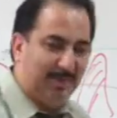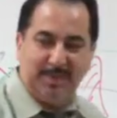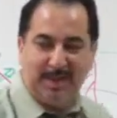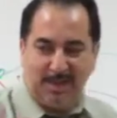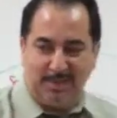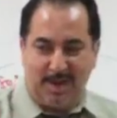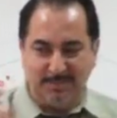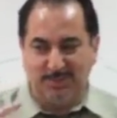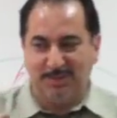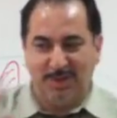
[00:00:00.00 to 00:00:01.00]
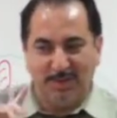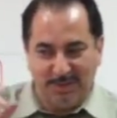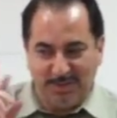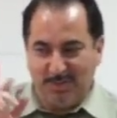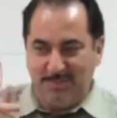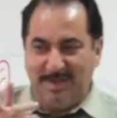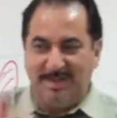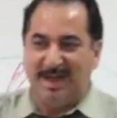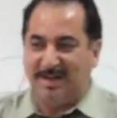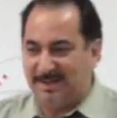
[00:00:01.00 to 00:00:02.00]
But I'm sure you don't
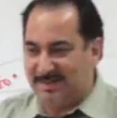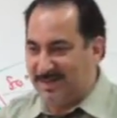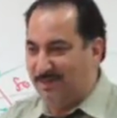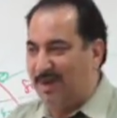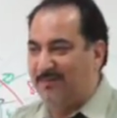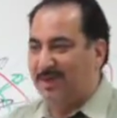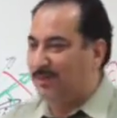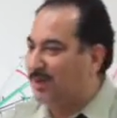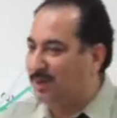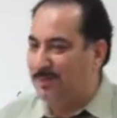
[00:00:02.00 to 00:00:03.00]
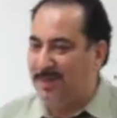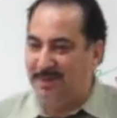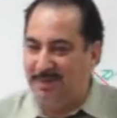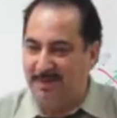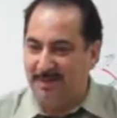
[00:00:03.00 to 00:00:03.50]
mean that, slower and fast. What do you mean?